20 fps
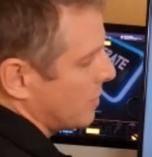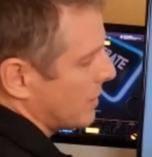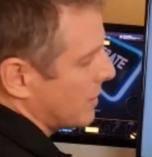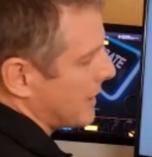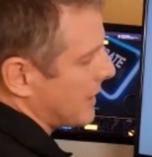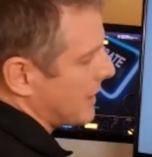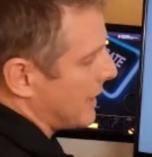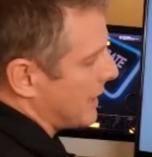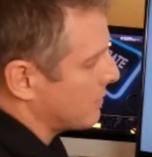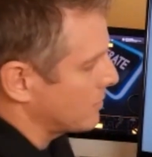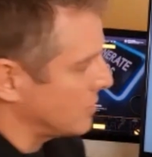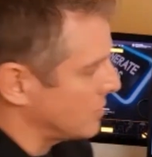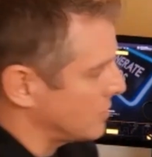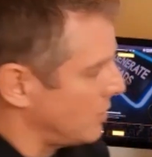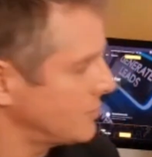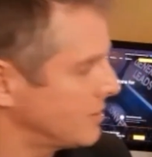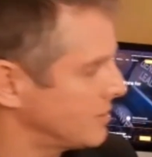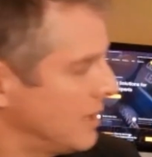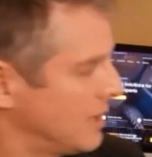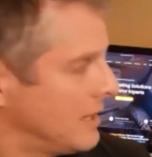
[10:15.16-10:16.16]
2 organic
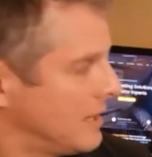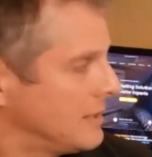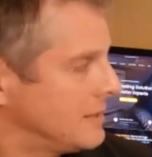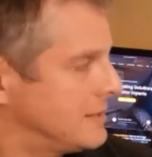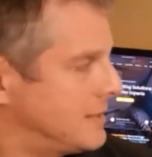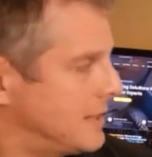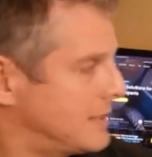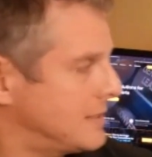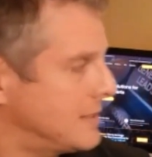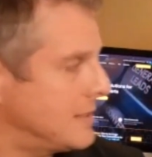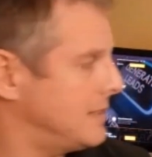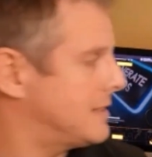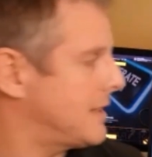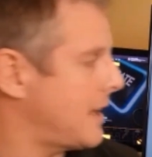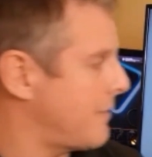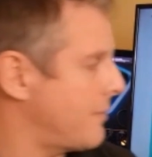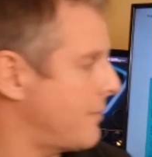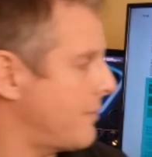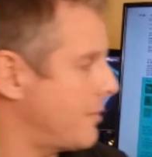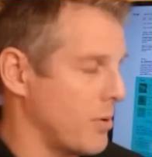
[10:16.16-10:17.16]
results,
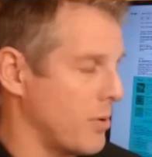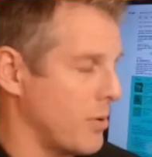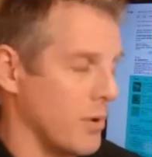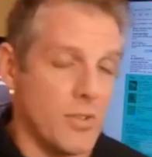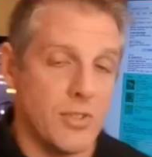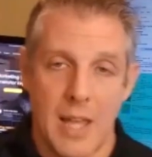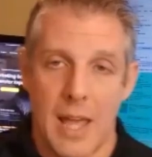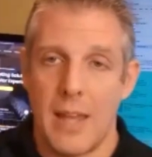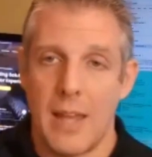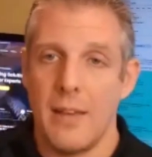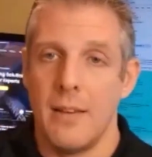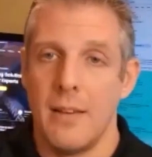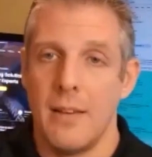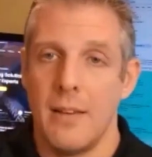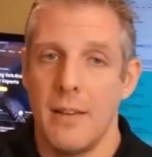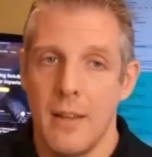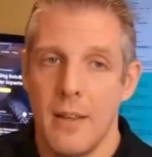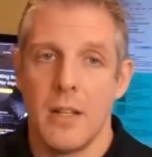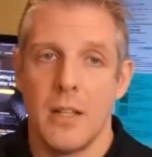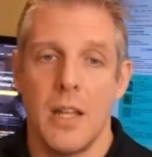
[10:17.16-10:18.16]
67%
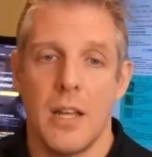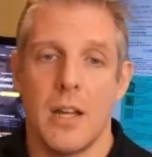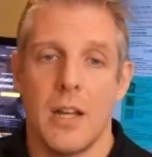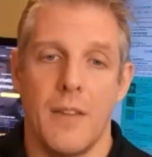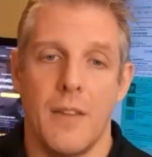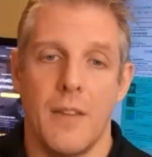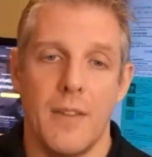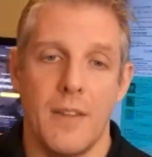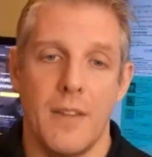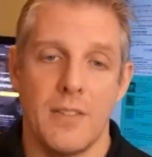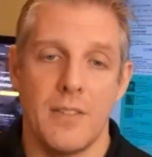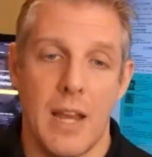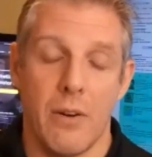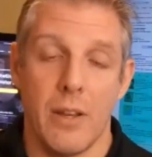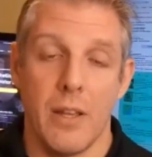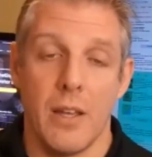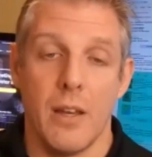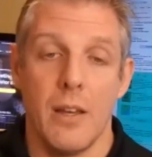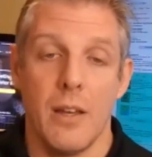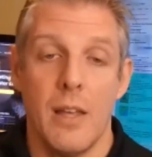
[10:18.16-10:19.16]
click on this
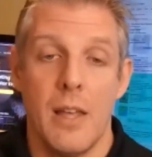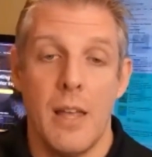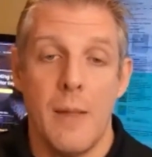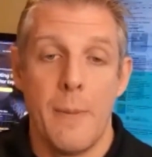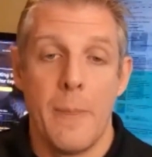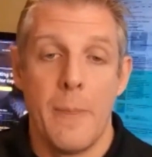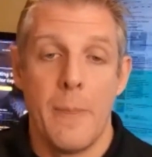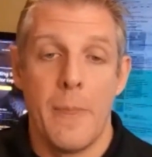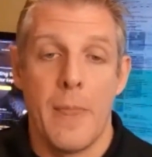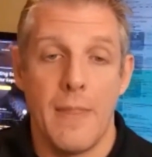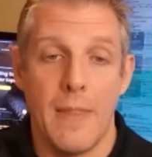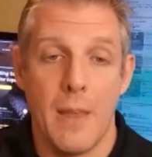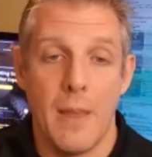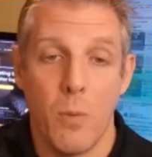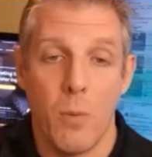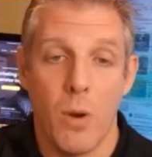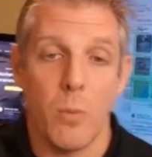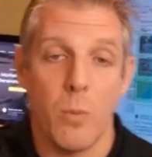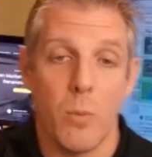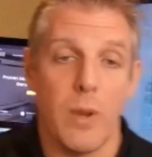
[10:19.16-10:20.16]
area. And
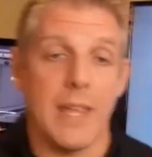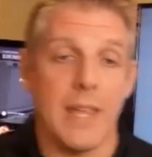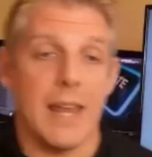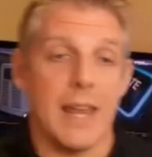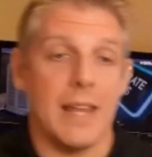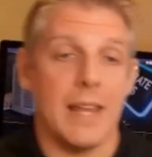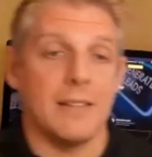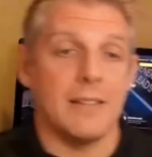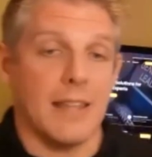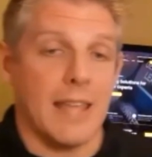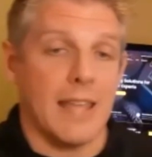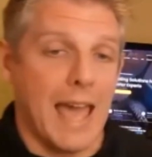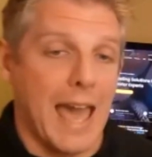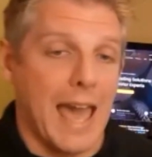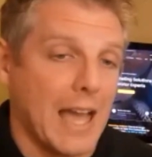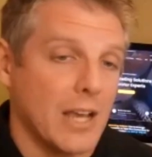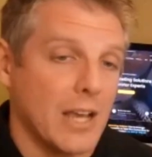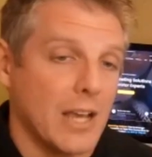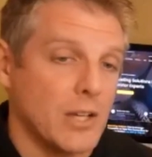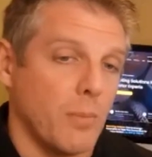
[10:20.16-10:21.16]
then when we get into the
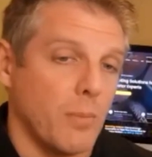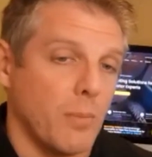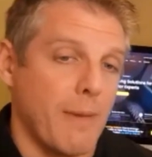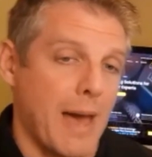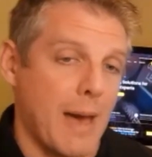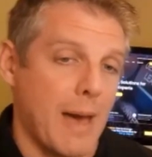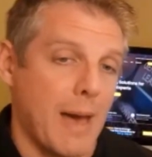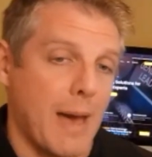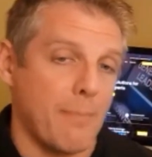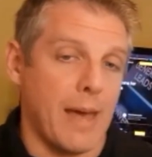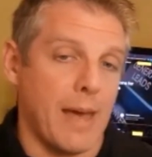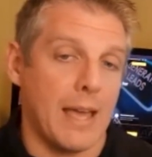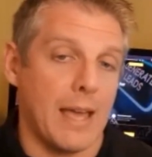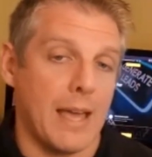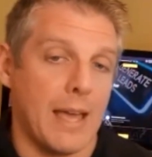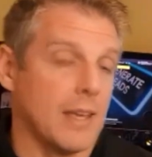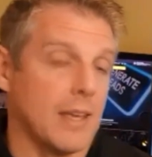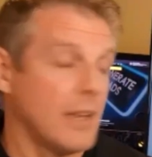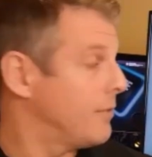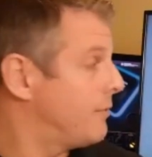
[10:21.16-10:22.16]
actual map
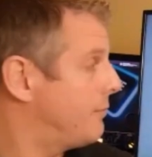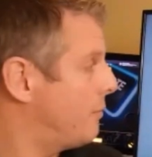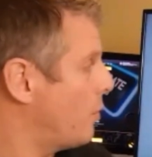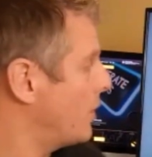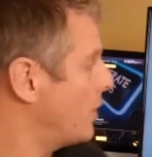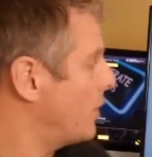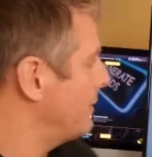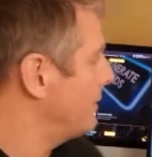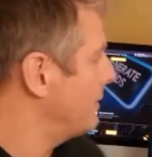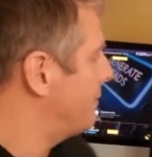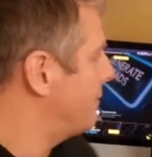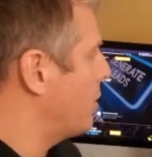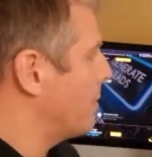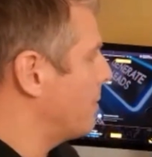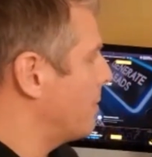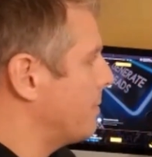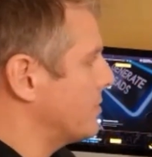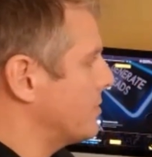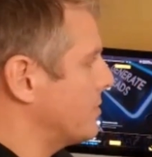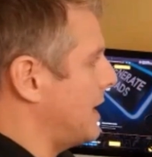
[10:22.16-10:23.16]
pack,
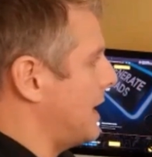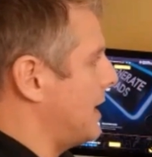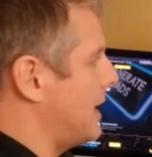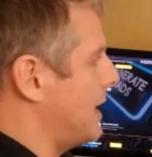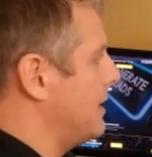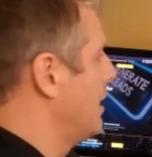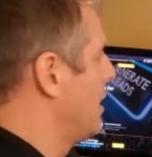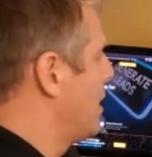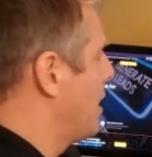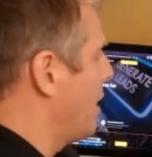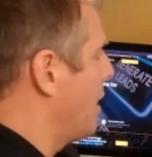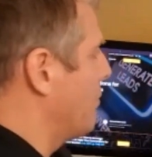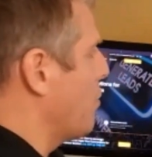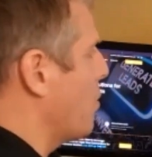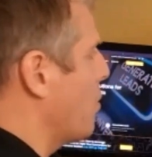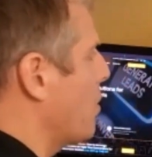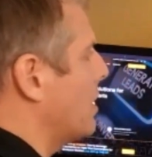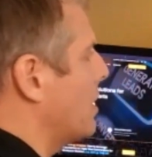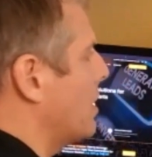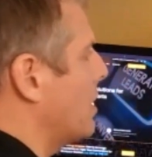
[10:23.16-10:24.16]
44%
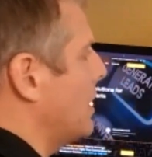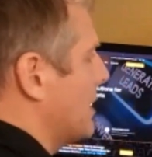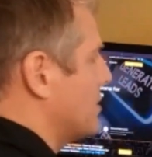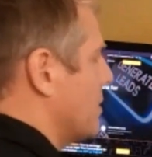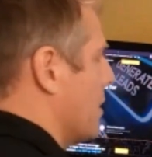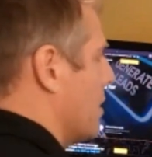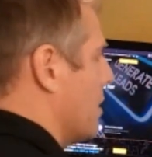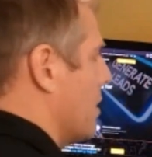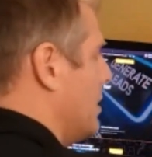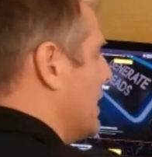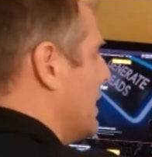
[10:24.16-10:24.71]
of all clicks are